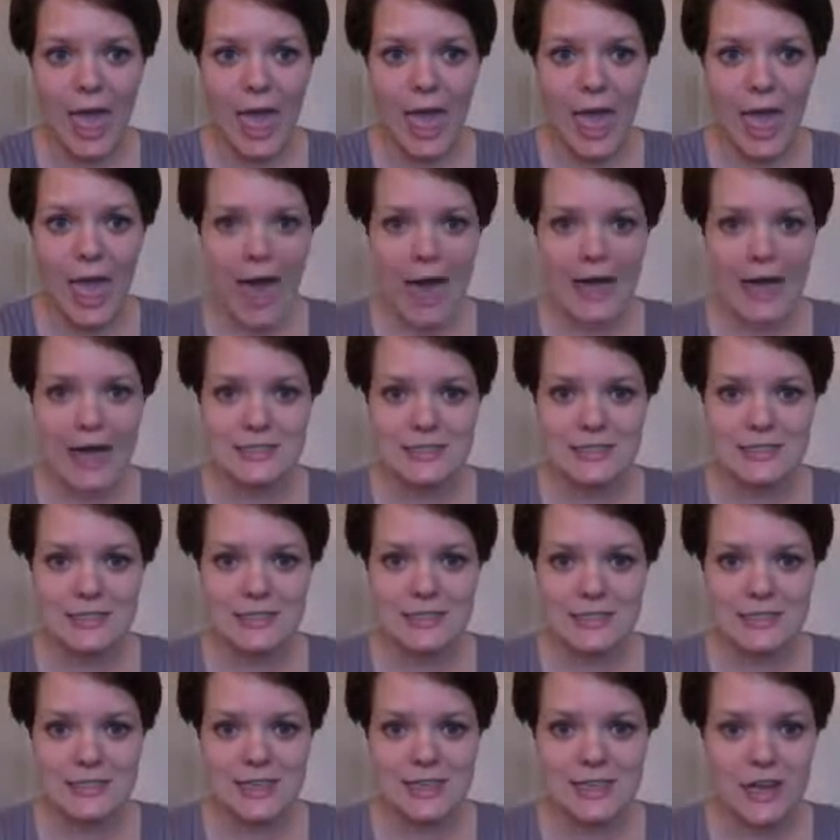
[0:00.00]
And
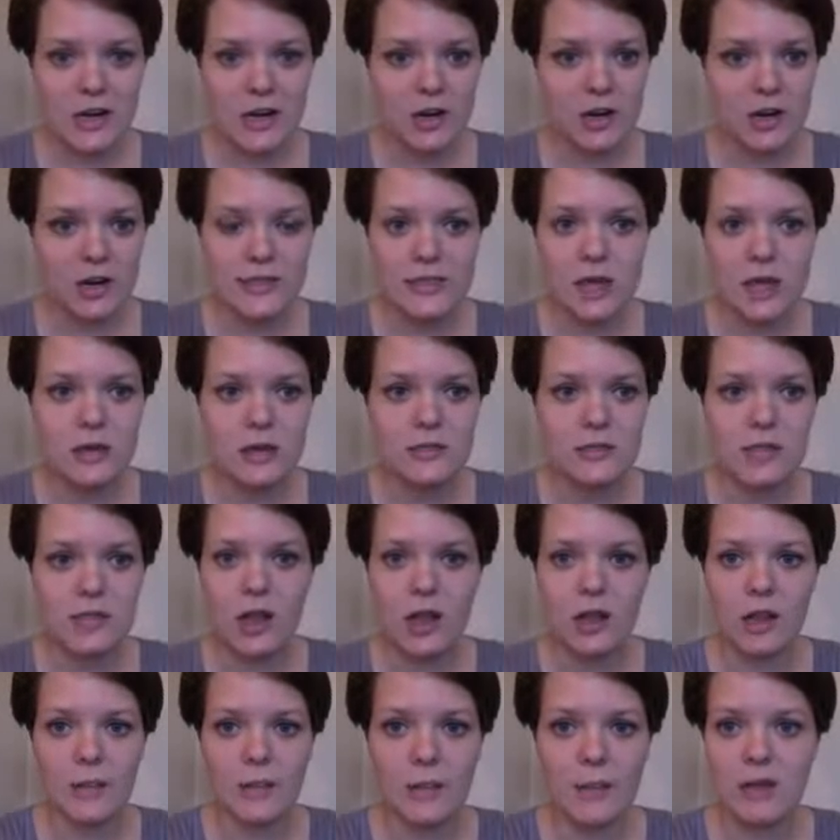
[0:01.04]
here it talks
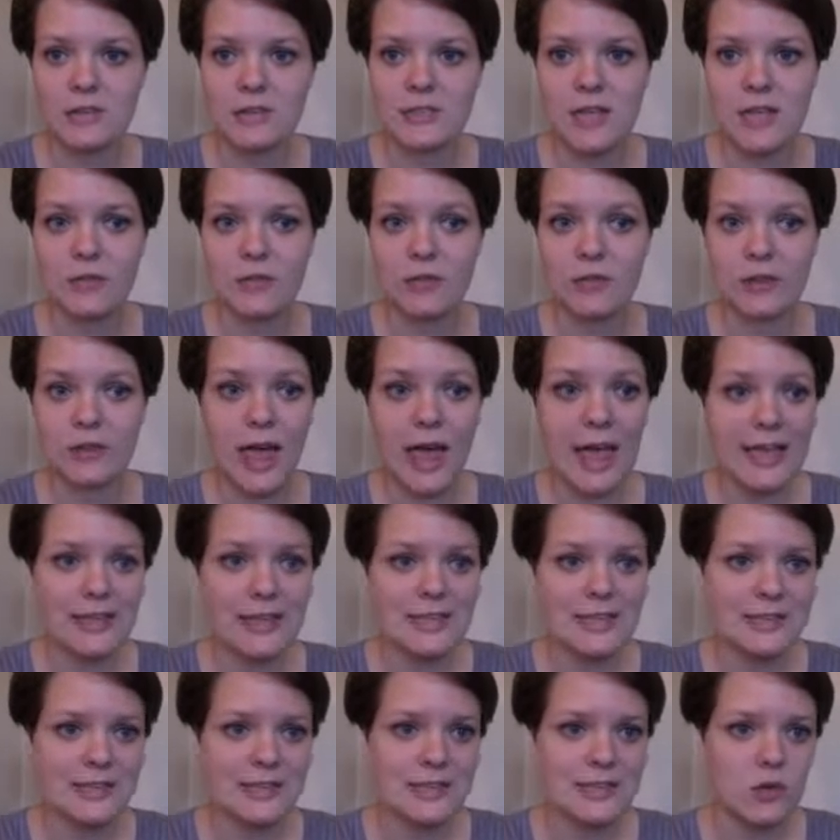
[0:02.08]
all about
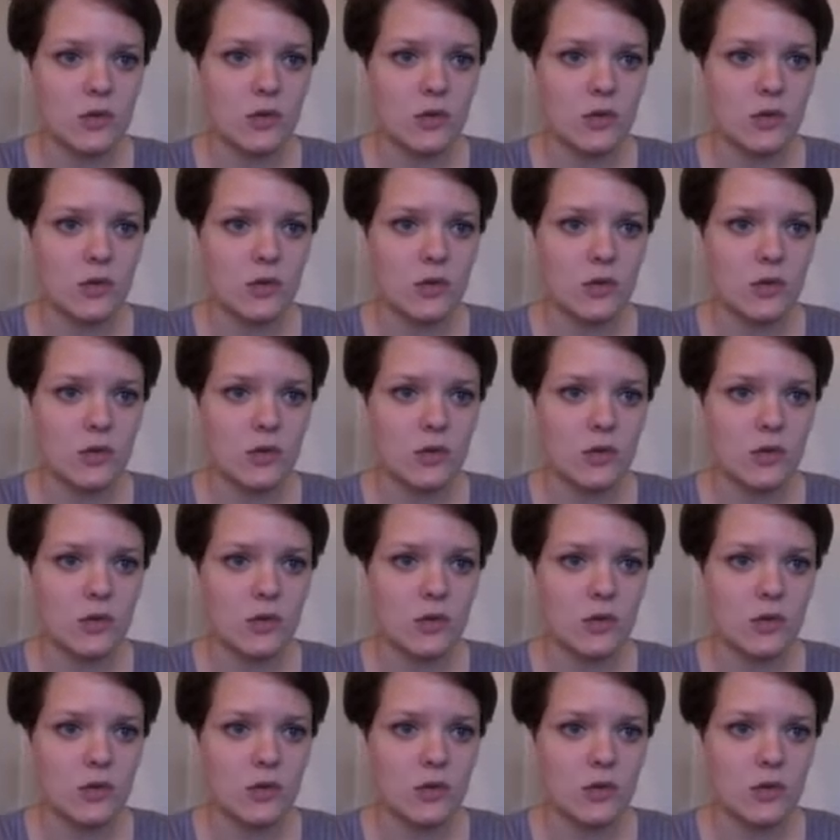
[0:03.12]
self-reliance.